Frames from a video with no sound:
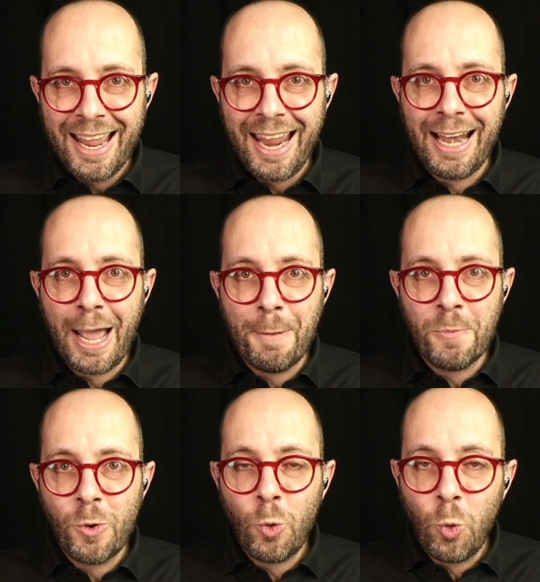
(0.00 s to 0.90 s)
and
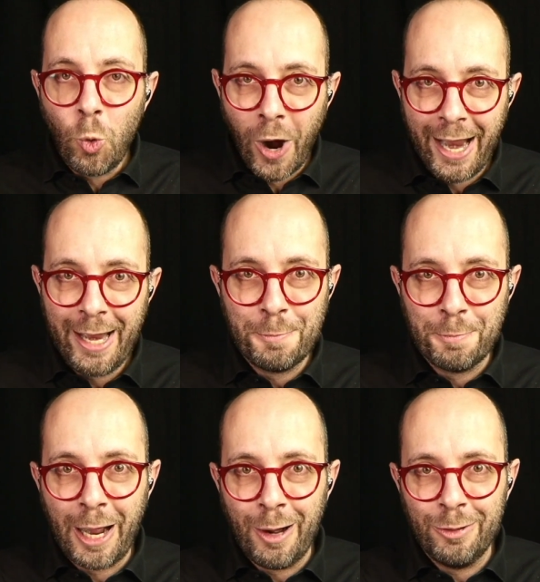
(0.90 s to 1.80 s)
I'm quite
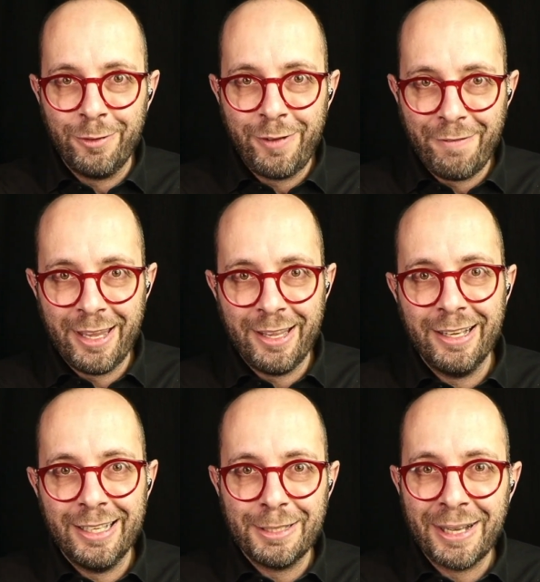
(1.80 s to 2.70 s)
proud of having
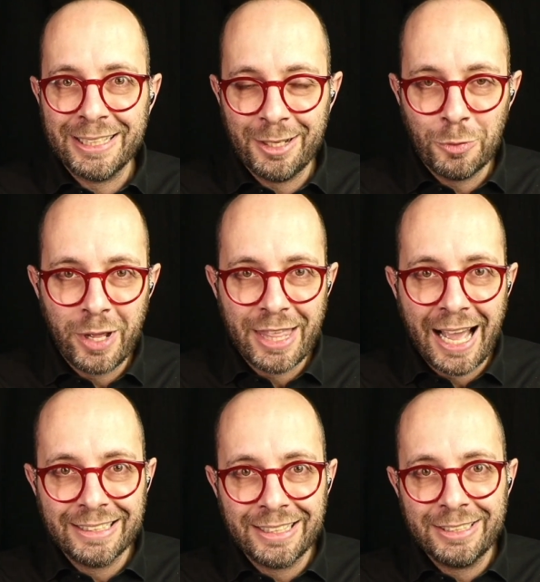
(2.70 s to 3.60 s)
Sebastian with
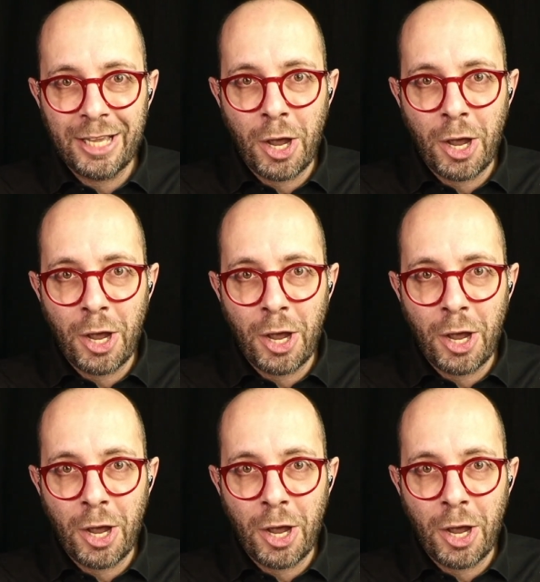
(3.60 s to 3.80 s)
us.